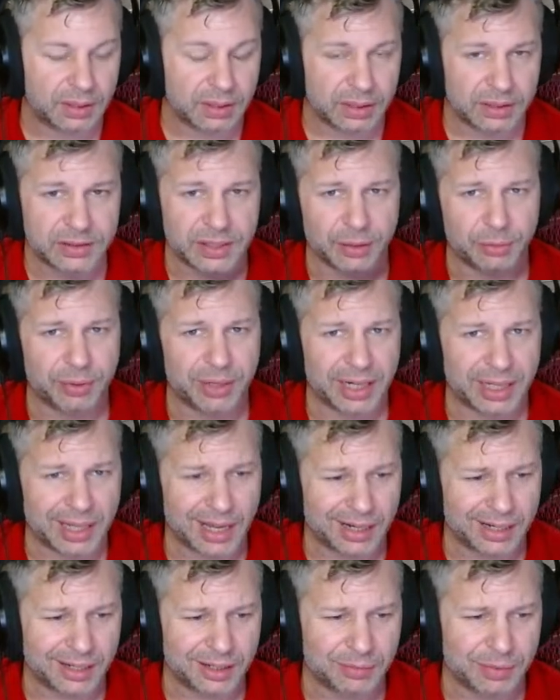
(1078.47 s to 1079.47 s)
Because like when I
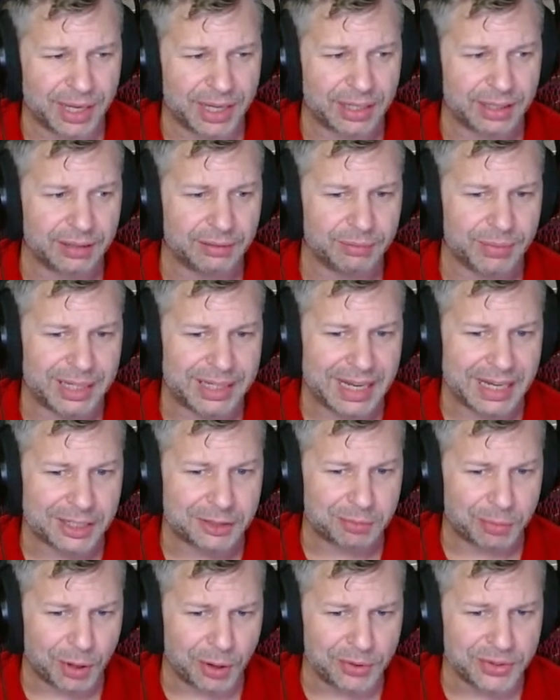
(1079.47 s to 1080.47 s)
got into my dad's
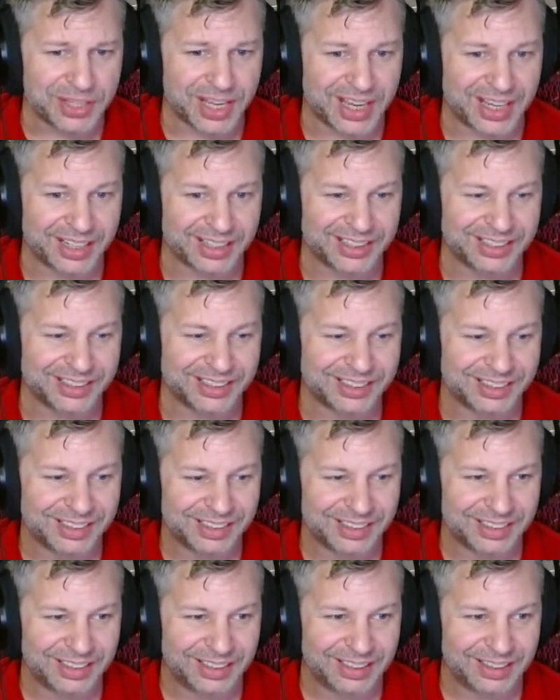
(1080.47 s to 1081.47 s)
Prozac,
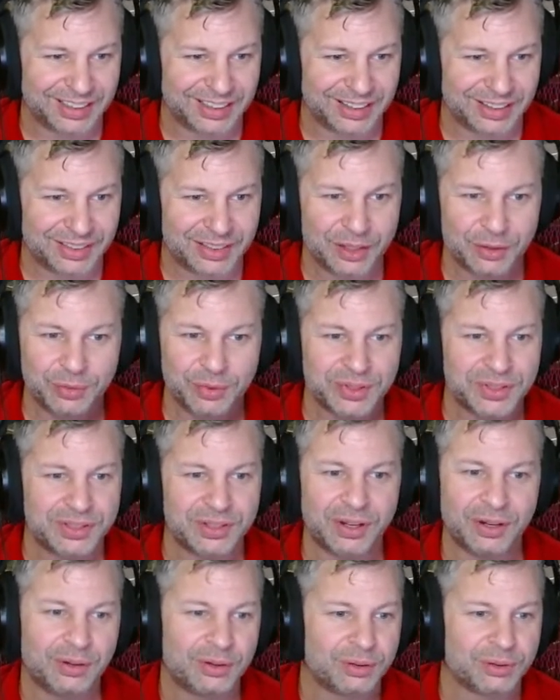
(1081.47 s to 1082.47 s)
there was
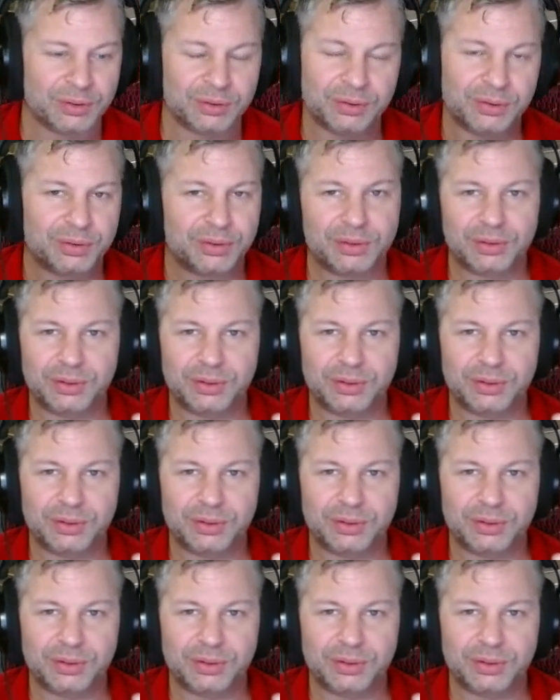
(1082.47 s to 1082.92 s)
no